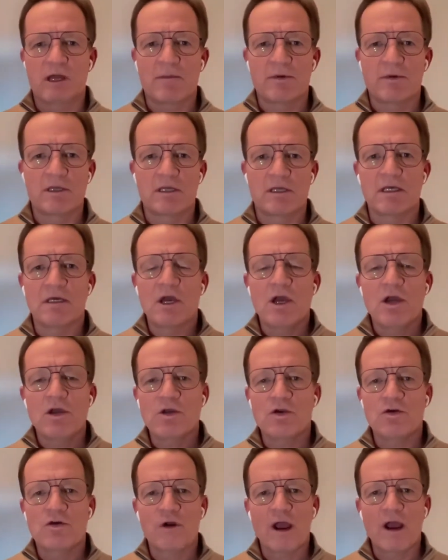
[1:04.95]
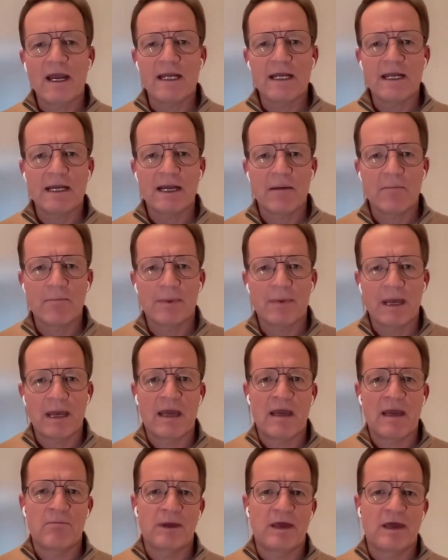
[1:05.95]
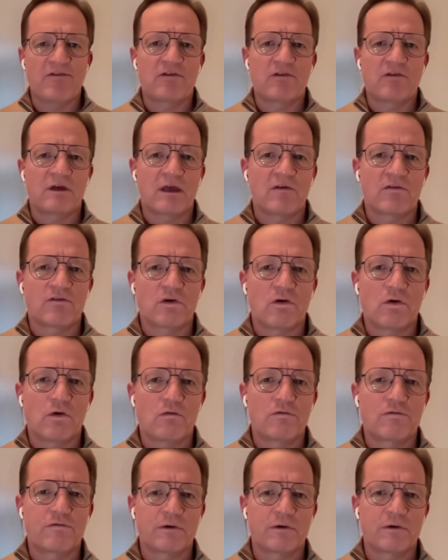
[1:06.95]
I mean, the Ukrainian ambassador has called